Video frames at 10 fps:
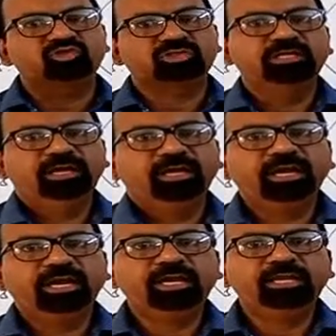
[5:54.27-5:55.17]
in
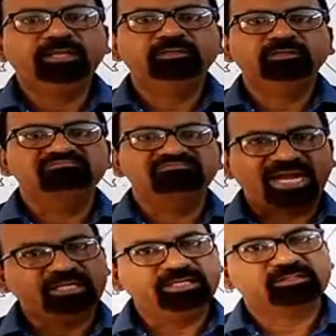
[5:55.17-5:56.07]
mind,
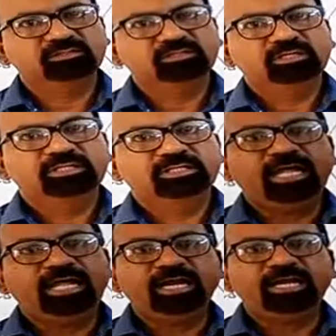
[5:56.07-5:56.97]
that is,
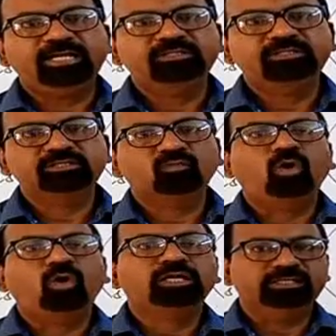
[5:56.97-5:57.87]
what
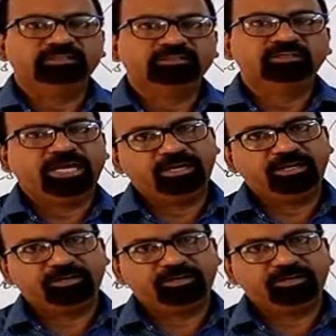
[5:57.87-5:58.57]
is air?